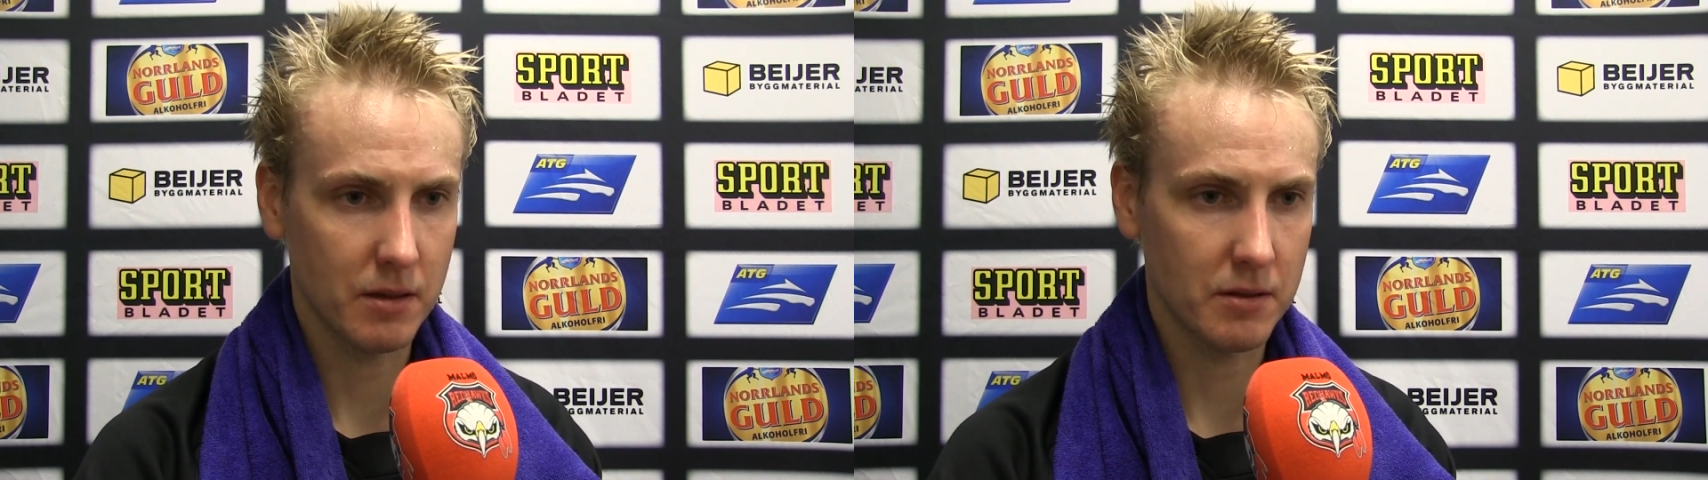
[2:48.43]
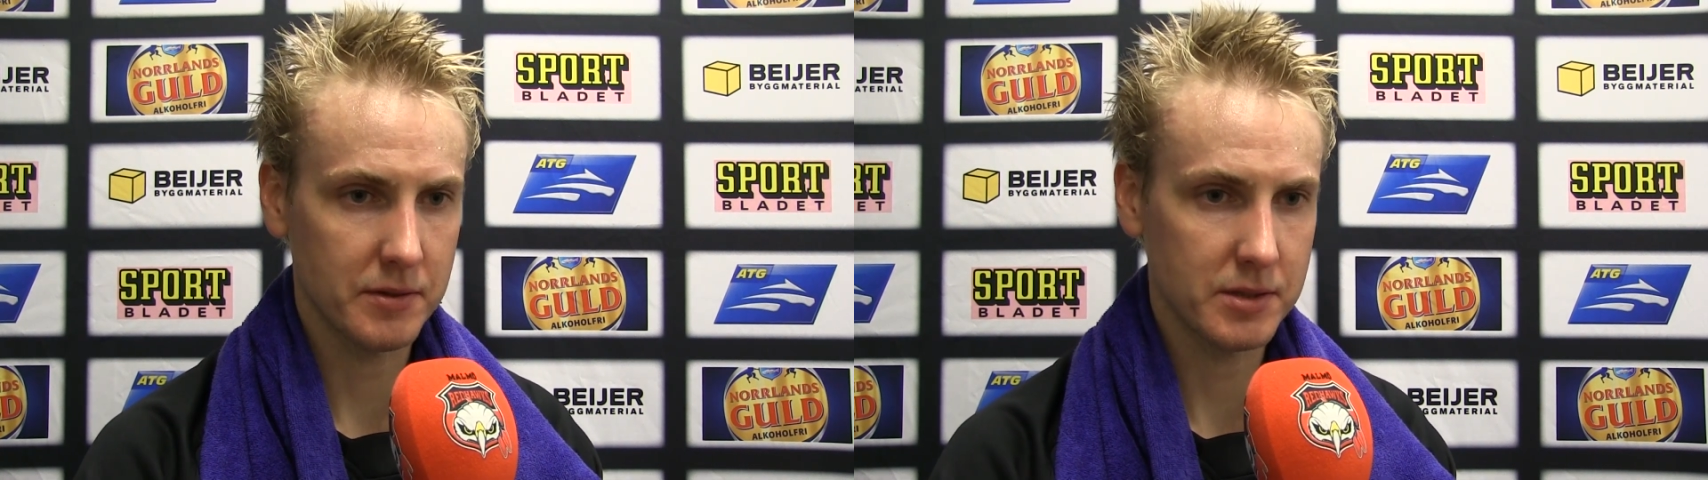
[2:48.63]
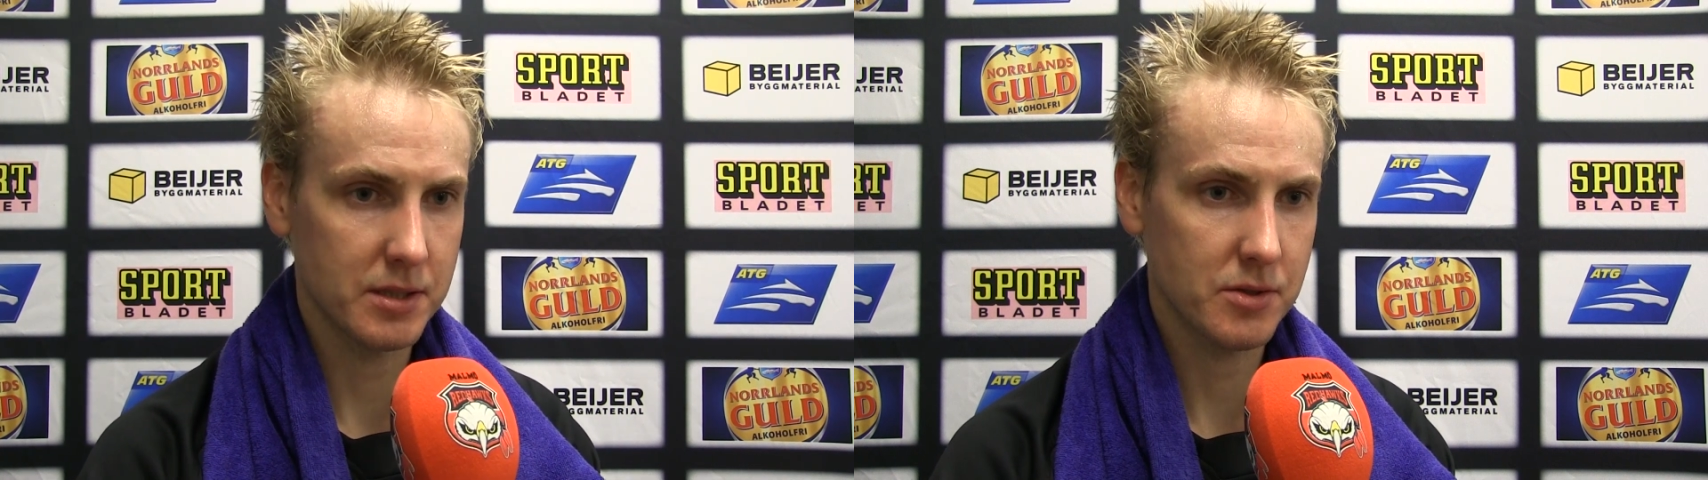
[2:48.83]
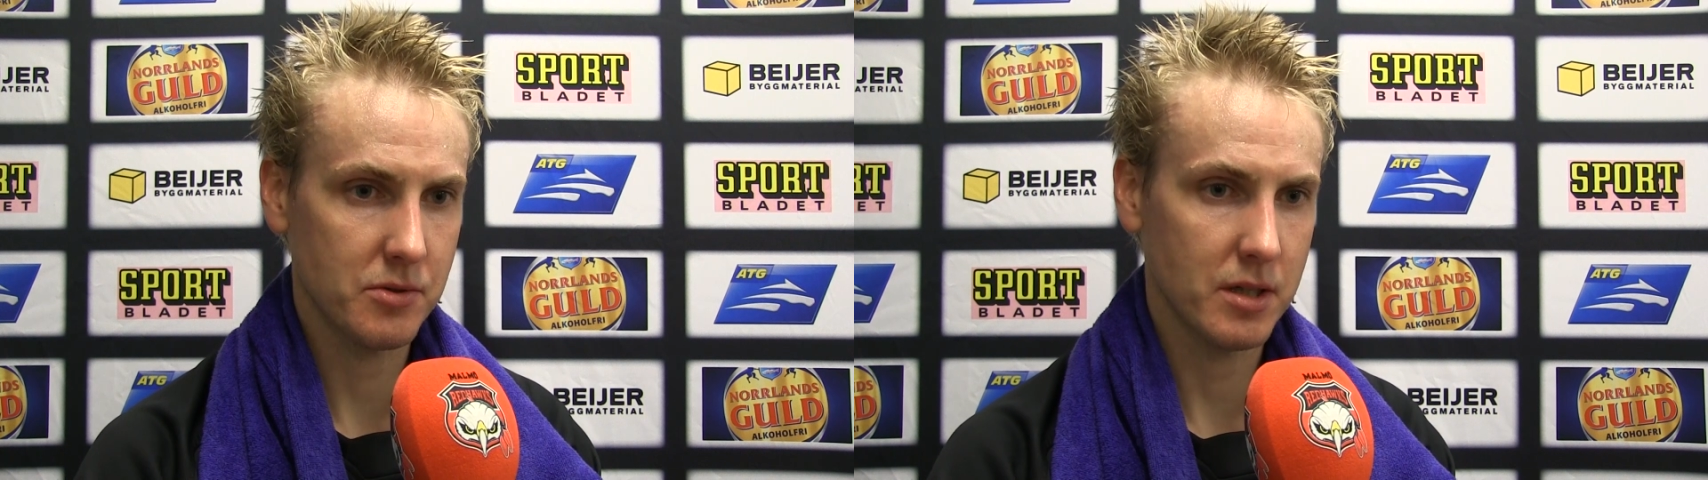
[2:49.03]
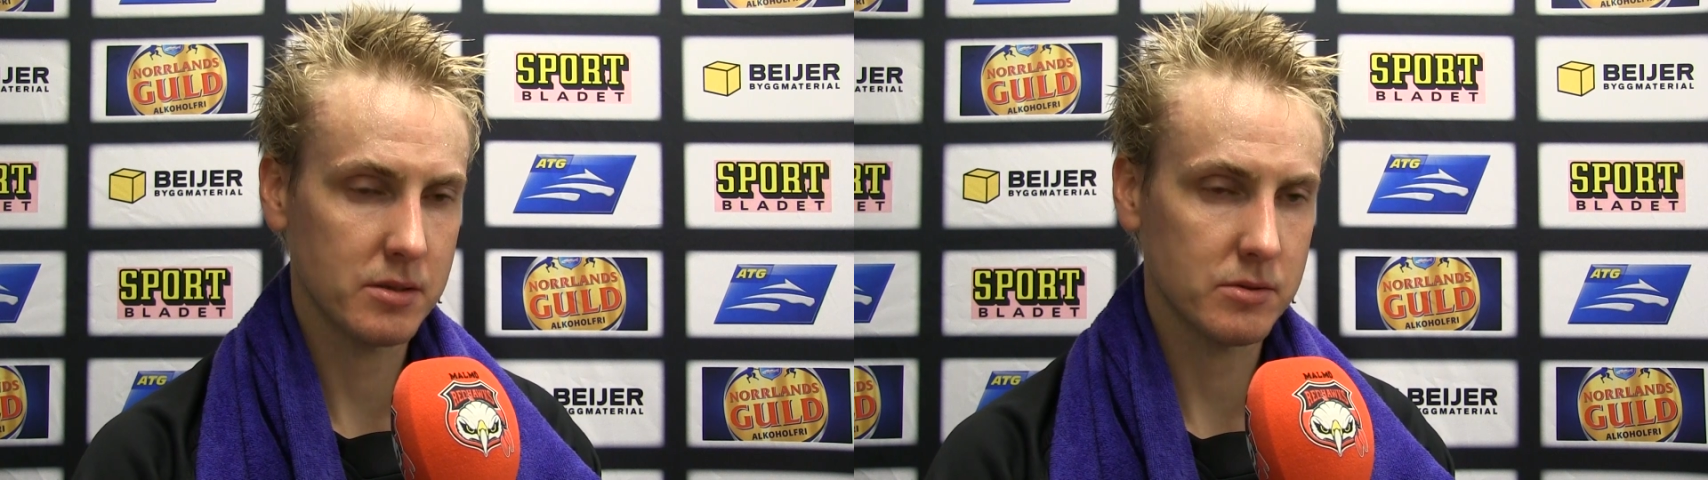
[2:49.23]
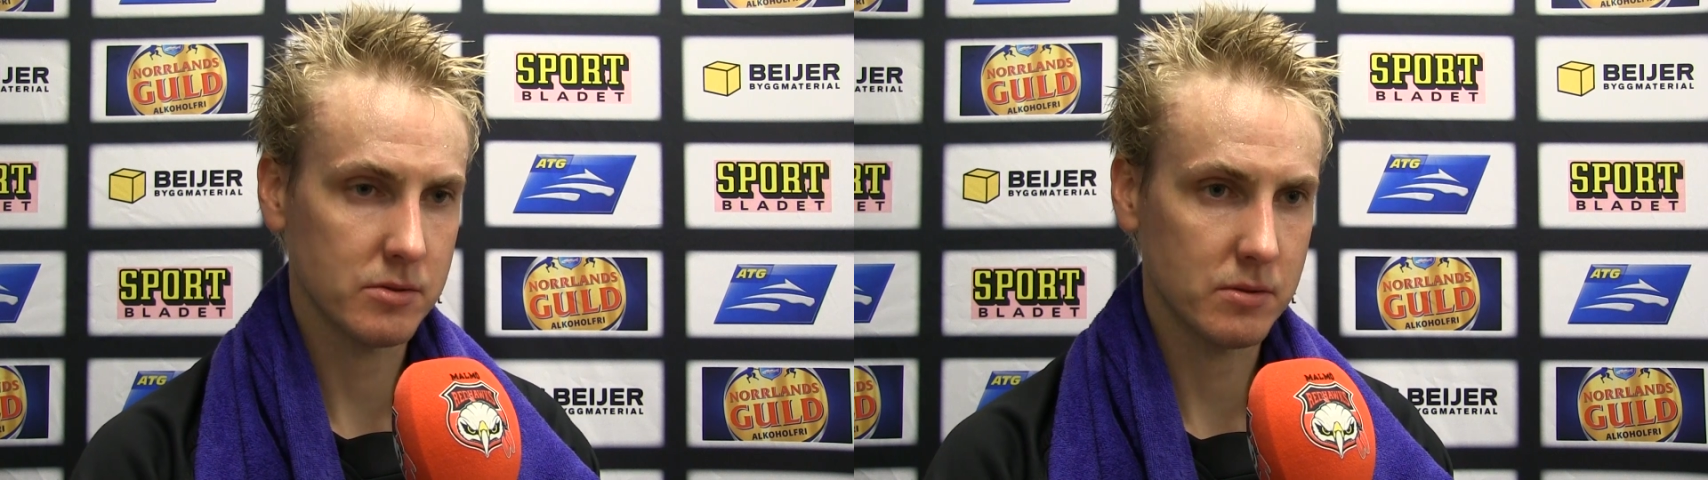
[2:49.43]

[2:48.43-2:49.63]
out of the situation.